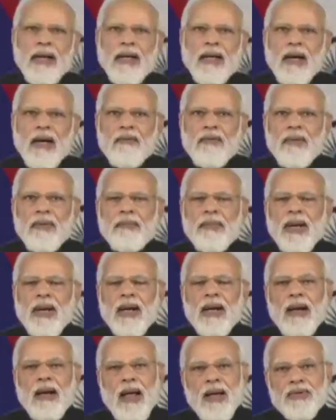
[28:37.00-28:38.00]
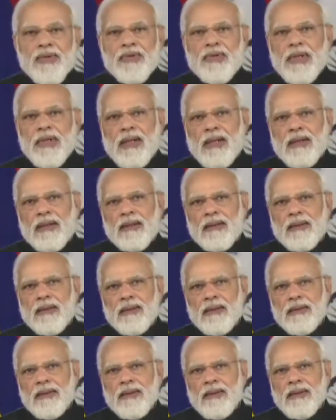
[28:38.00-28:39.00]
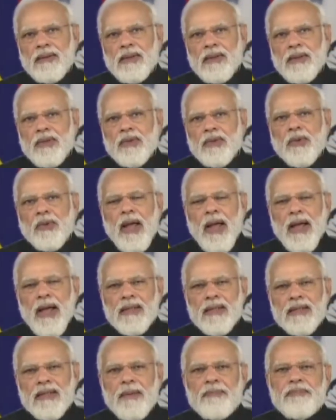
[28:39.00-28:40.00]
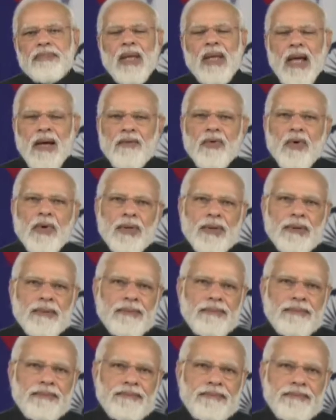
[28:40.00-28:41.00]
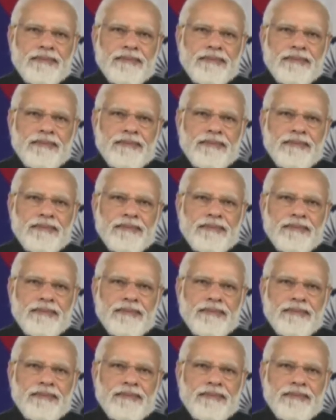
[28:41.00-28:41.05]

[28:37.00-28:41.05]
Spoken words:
in November last year to accept the award.